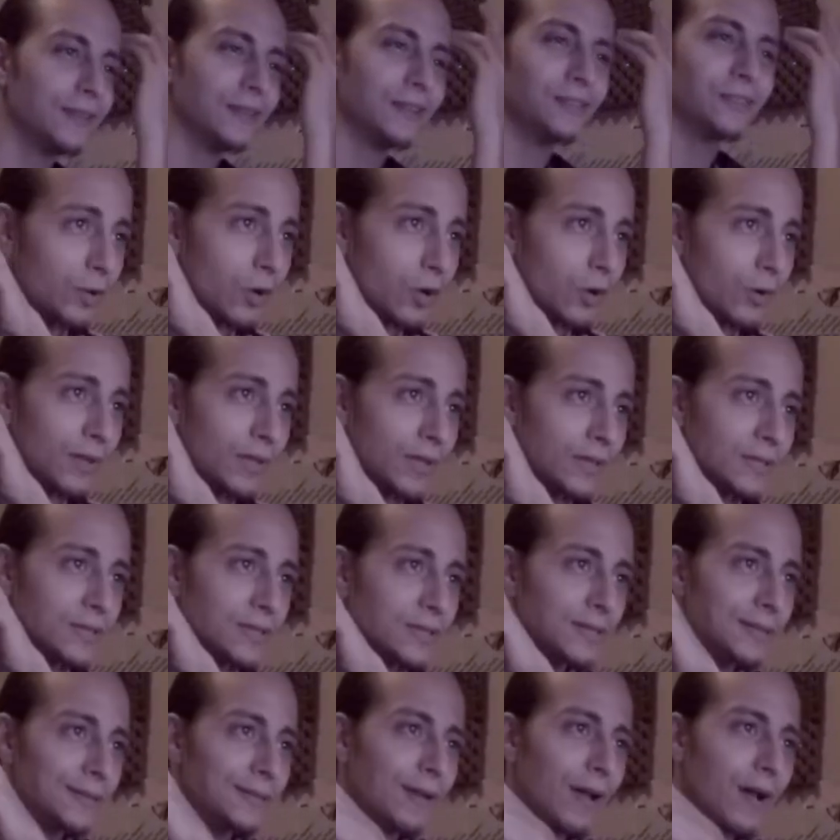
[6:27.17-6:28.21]
And go
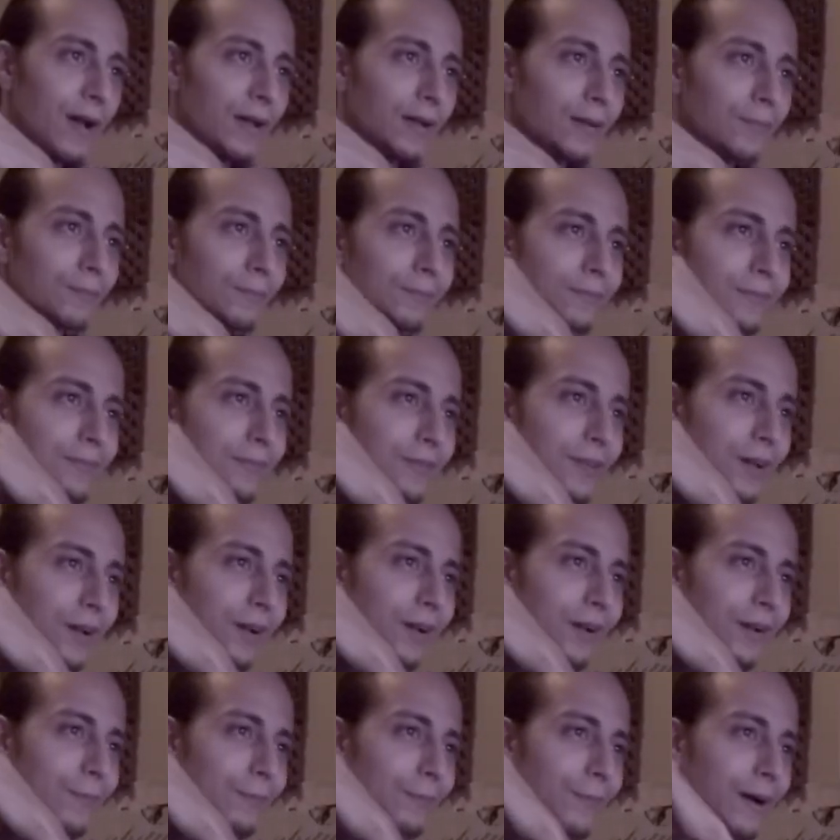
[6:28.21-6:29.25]
is nah,
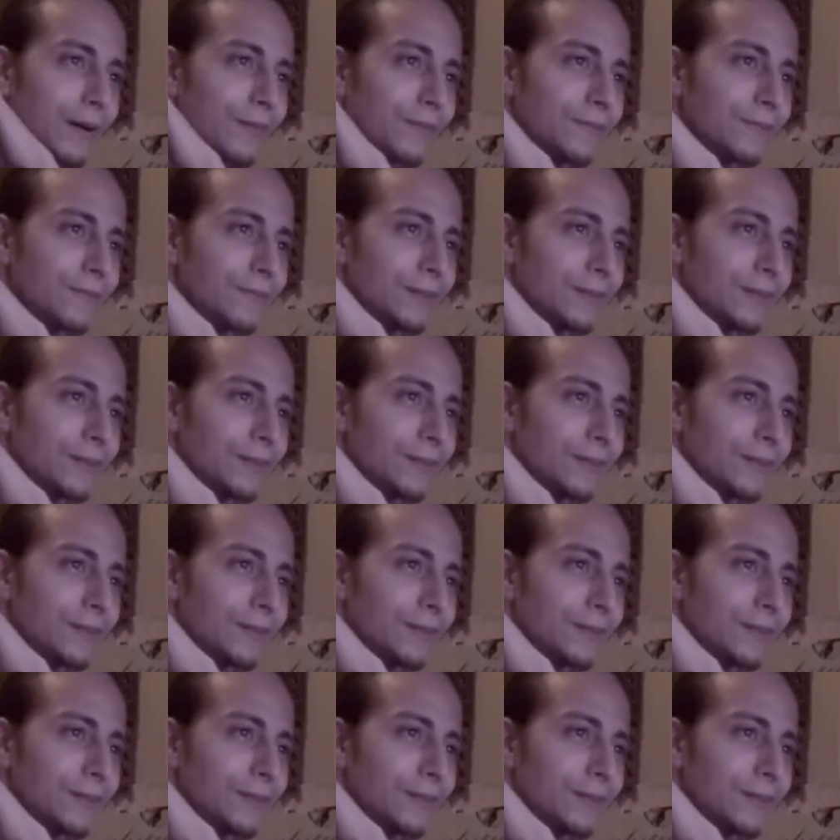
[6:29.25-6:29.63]
my